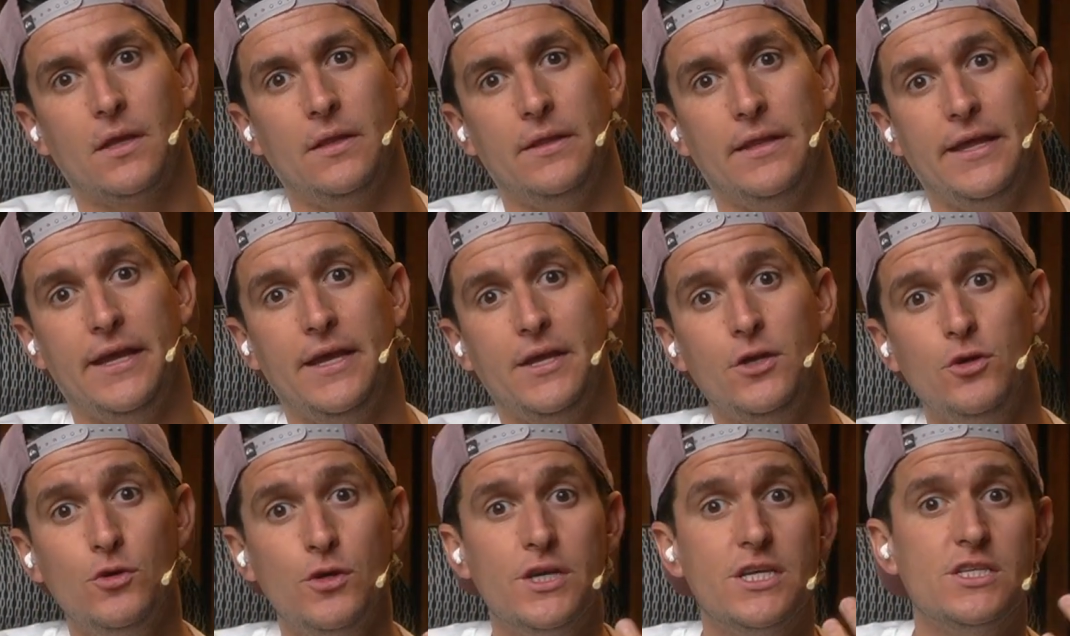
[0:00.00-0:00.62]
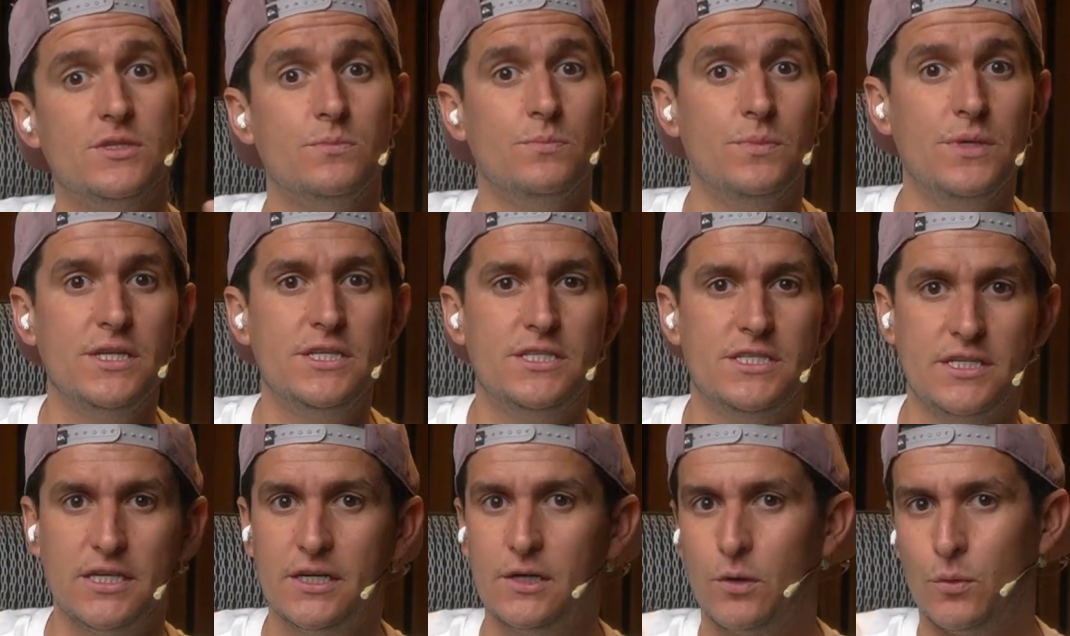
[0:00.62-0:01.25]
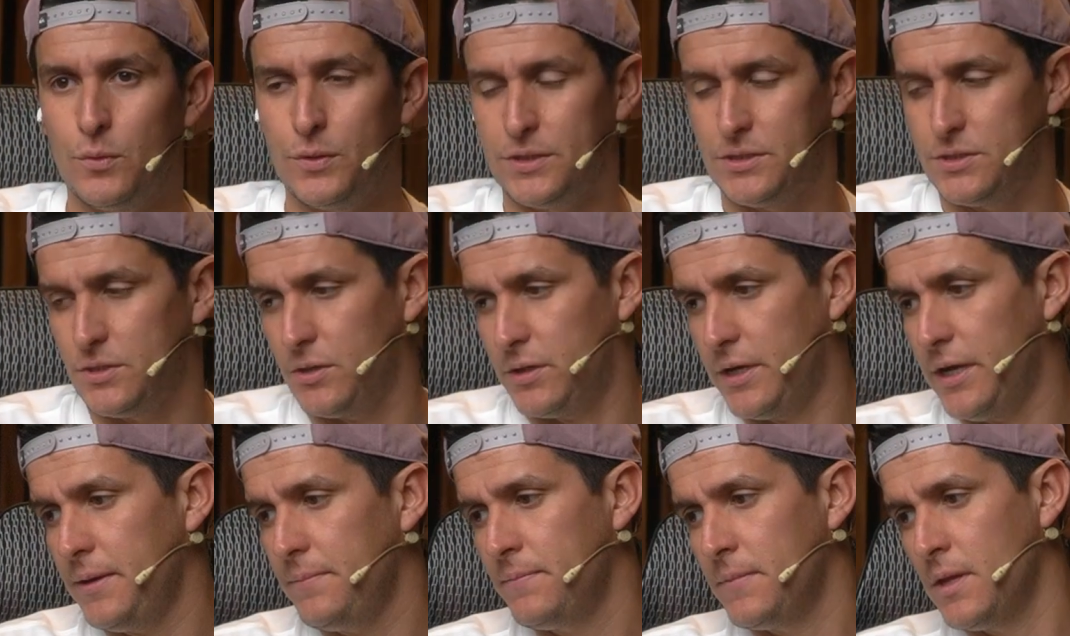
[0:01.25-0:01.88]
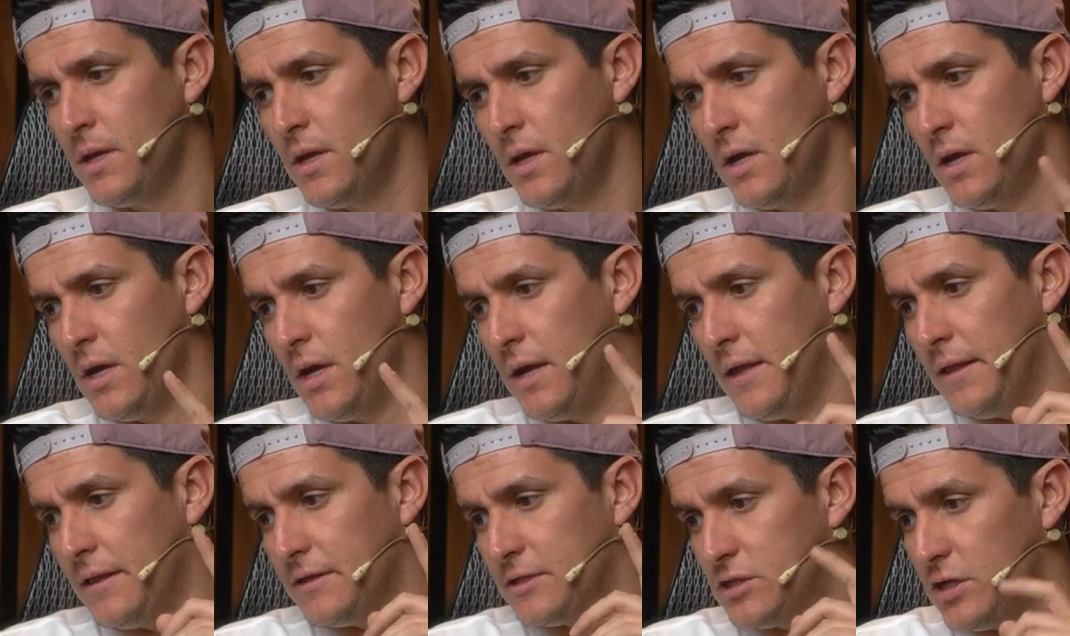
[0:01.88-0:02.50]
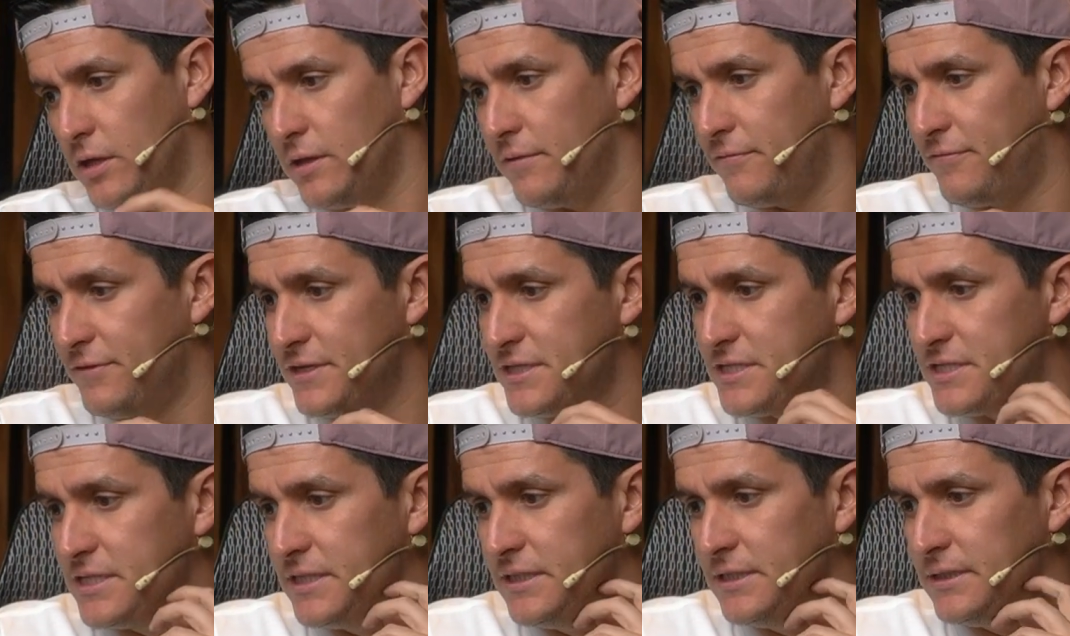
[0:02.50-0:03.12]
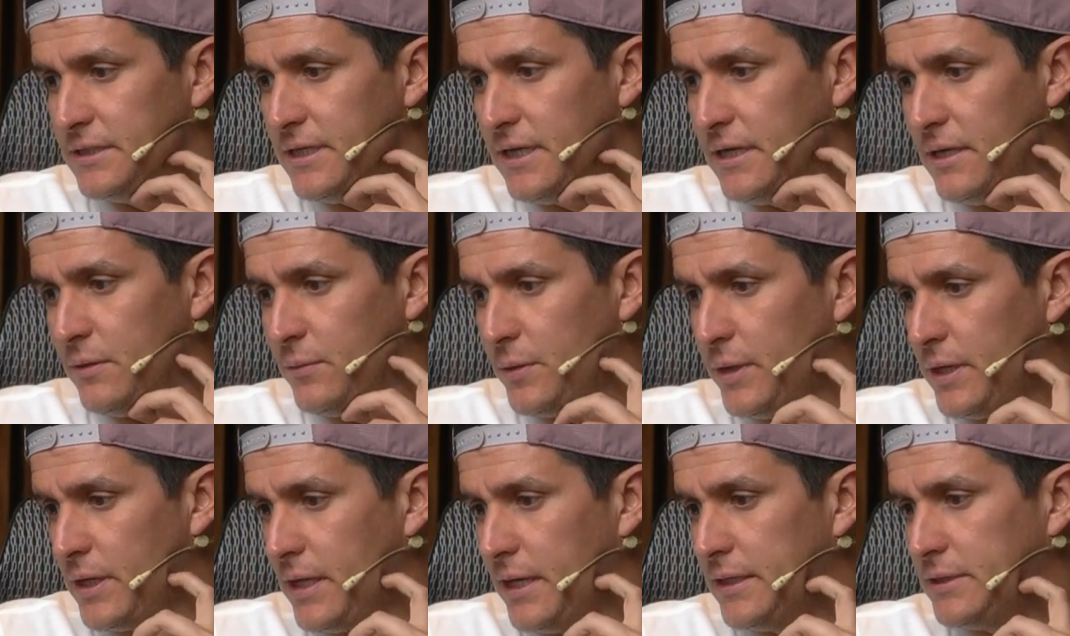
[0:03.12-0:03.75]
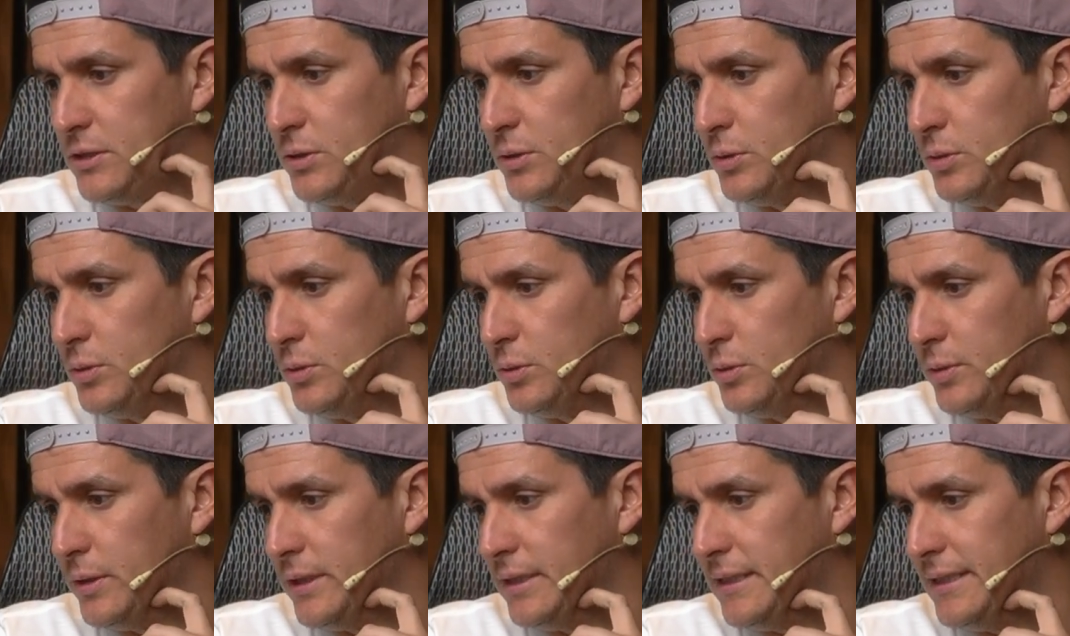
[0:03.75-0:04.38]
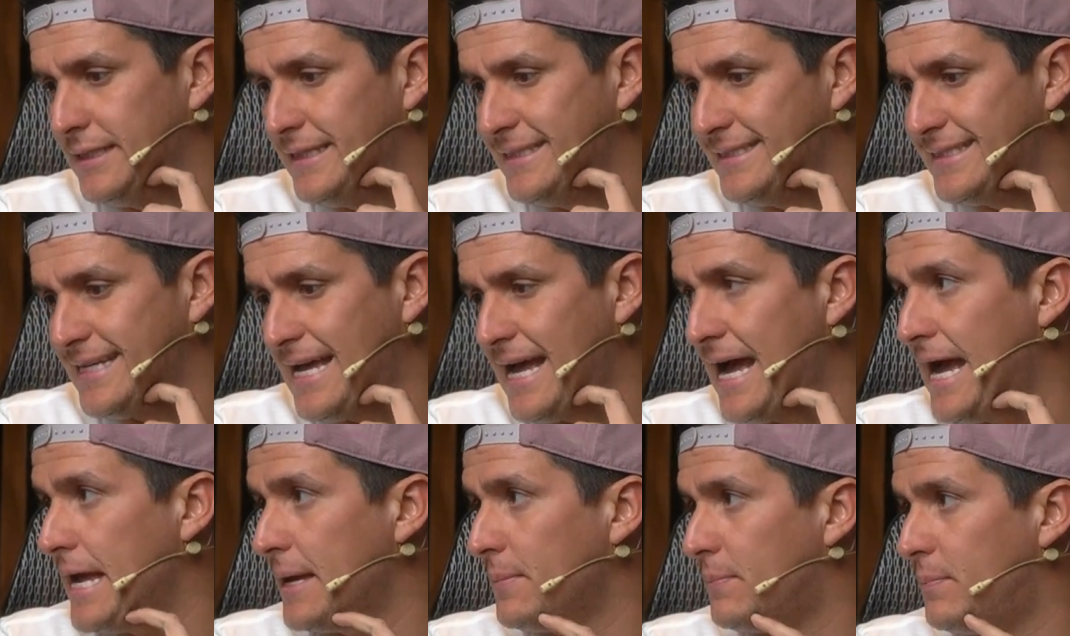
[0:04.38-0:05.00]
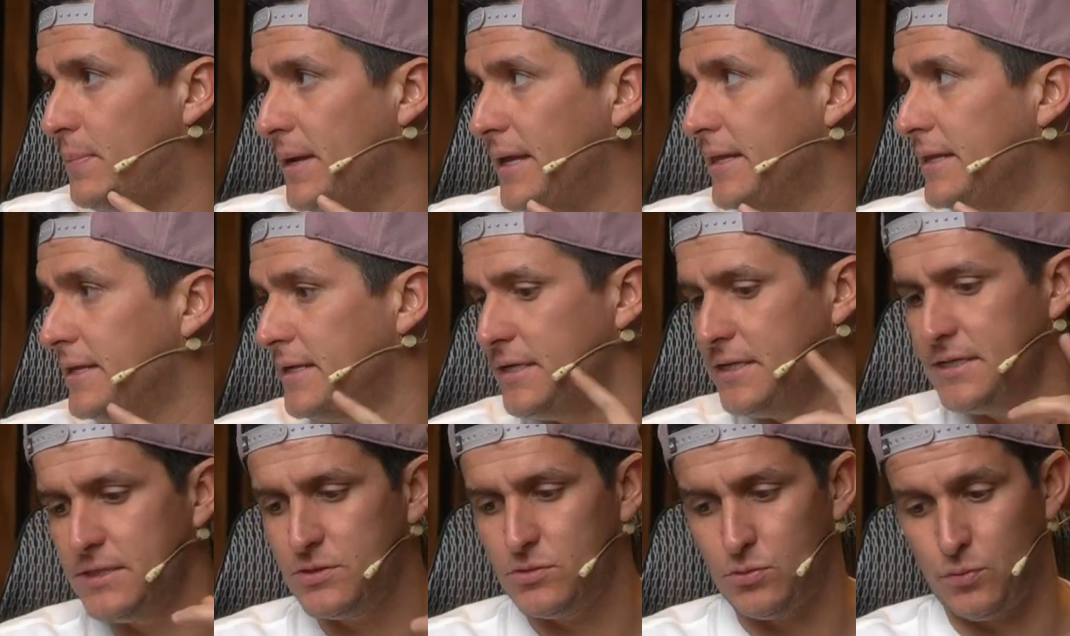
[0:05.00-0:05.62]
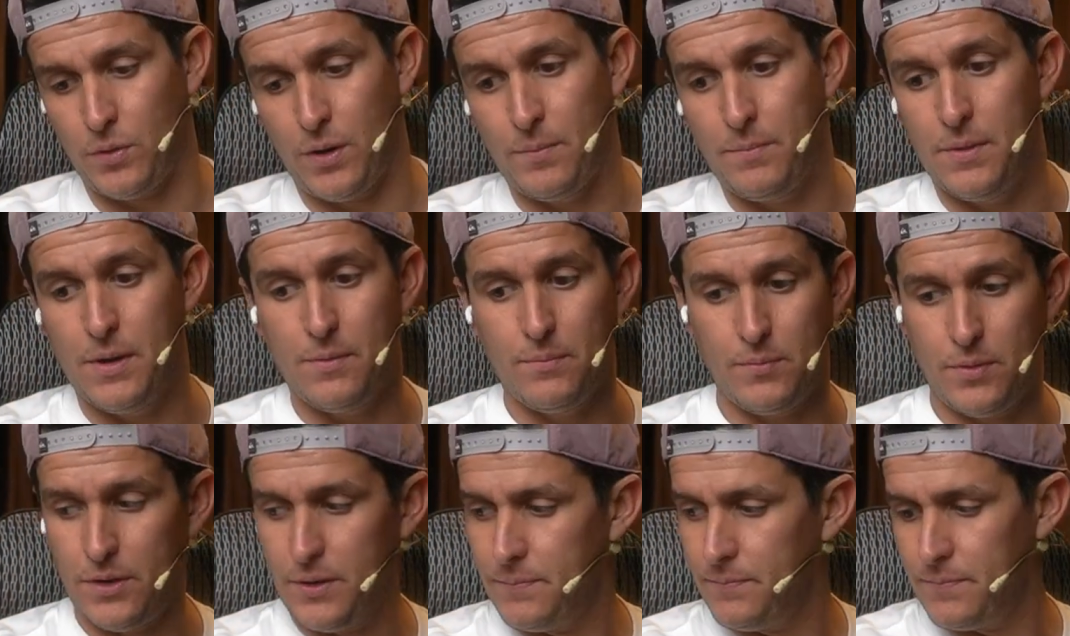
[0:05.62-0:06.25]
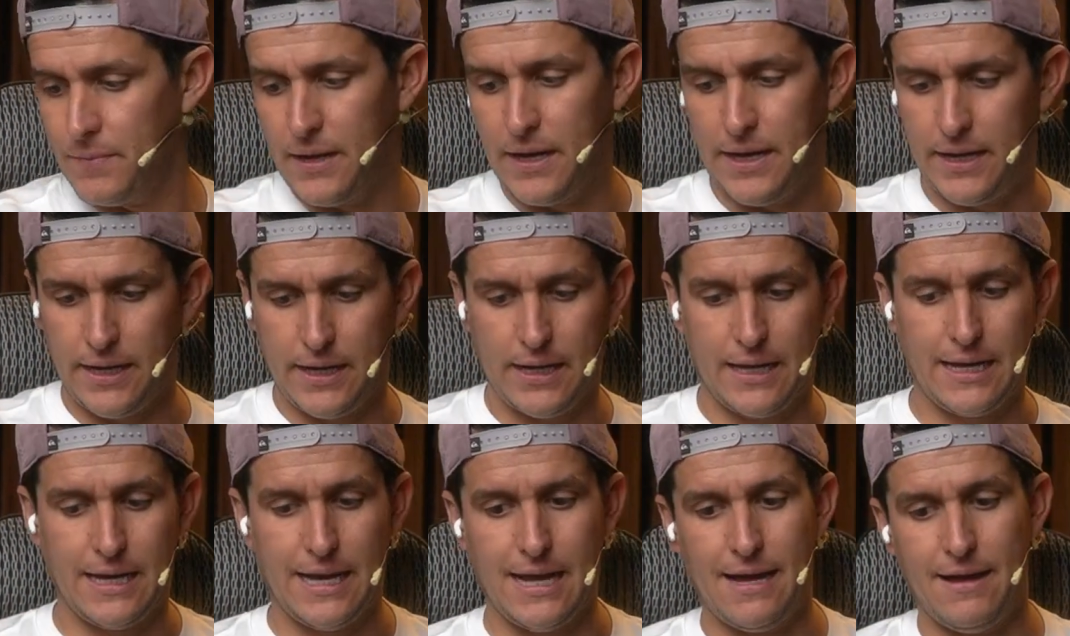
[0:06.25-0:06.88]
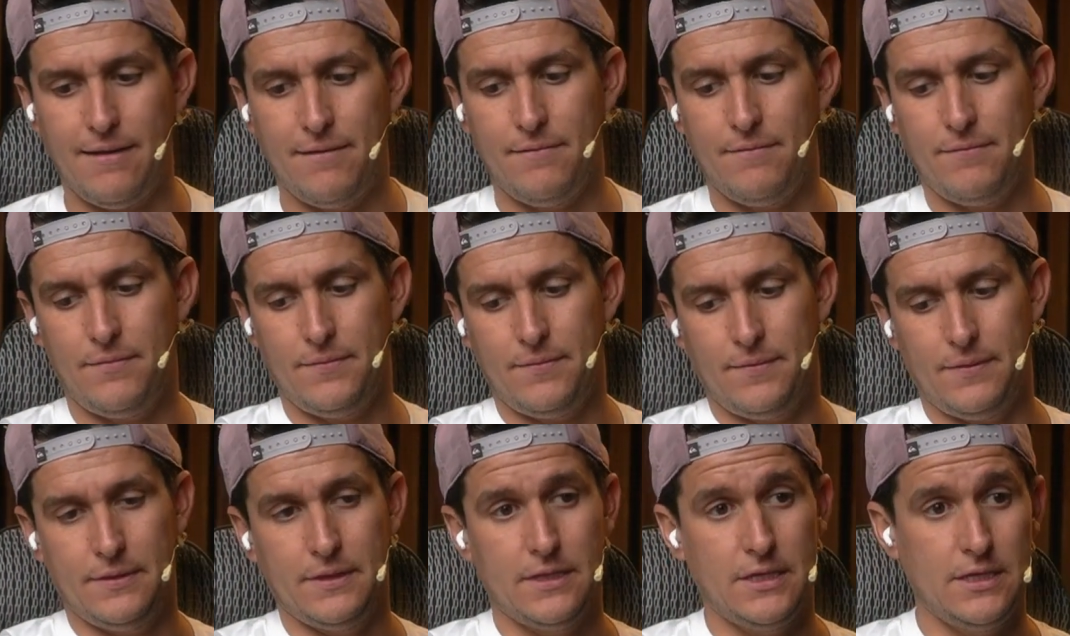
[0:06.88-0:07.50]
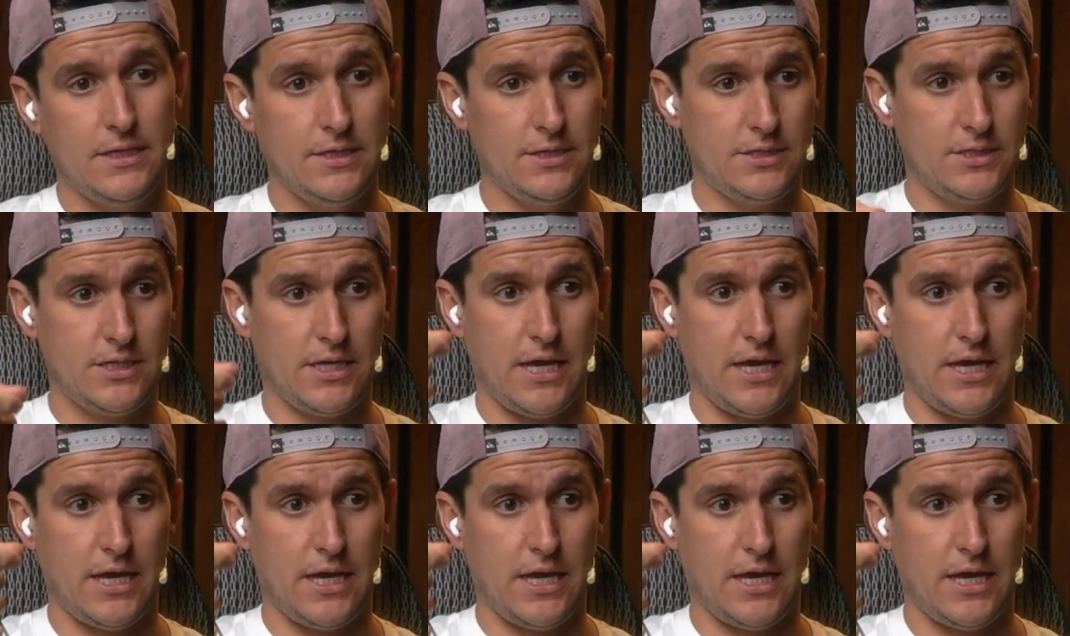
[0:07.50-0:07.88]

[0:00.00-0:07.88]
USB circuits. Okay, so the first thing that we had to do in this iPad is, remember, I have this